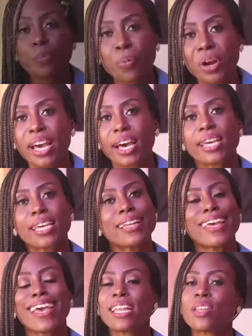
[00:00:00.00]
prayer
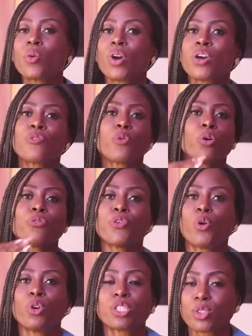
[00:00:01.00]
in any way,
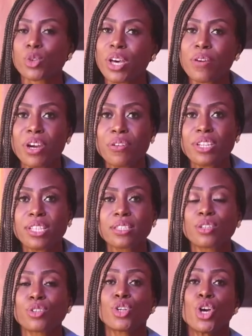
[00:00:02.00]
for whatsoever
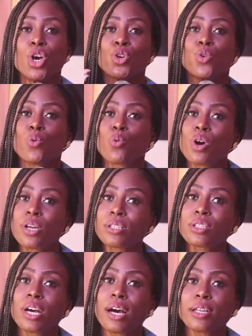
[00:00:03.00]
reason, you
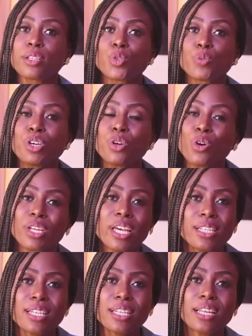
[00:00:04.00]
want uh, to be
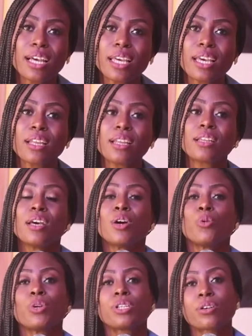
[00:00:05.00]
connected again
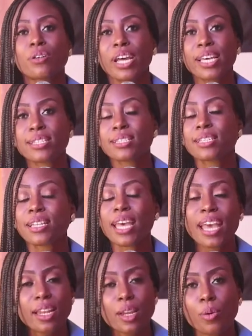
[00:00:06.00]
with Christ in
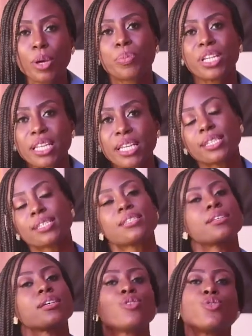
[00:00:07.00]
any way, please
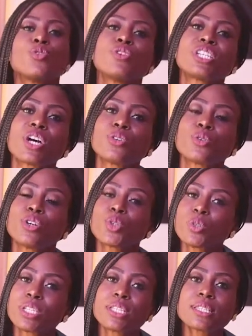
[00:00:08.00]
do reach out to us
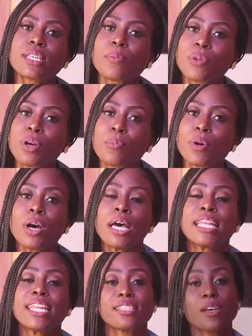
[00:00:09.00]
with this same number. There's a